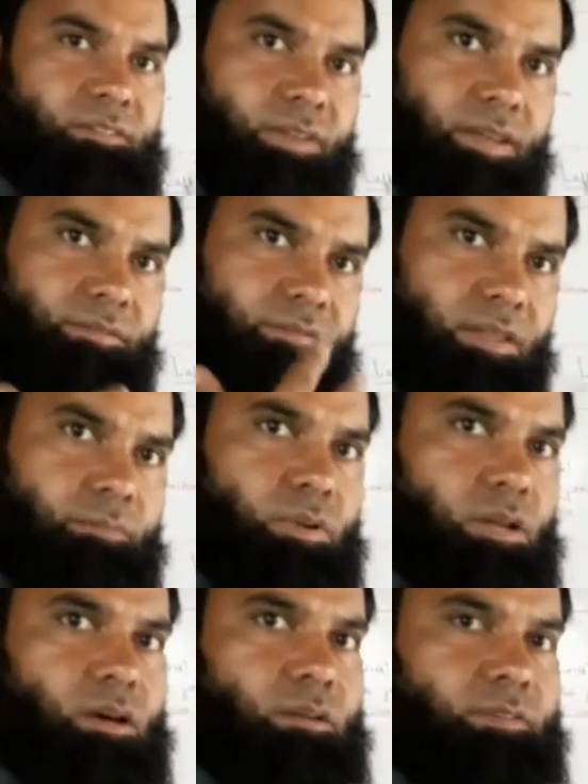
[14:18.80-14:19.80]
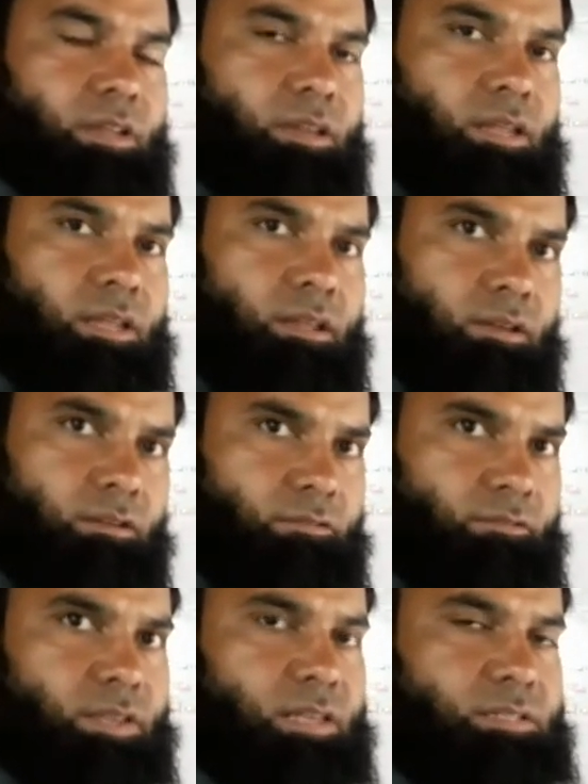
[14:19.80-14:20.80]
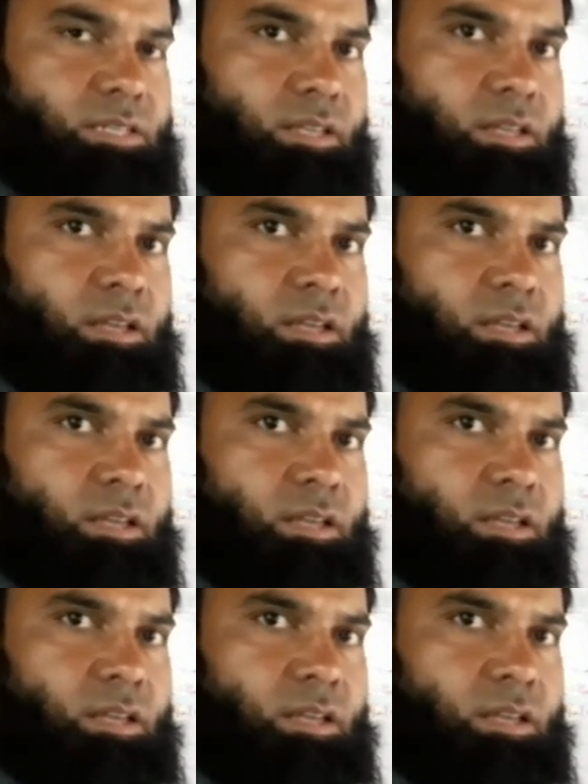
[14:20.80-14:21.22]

very feeble or very we can say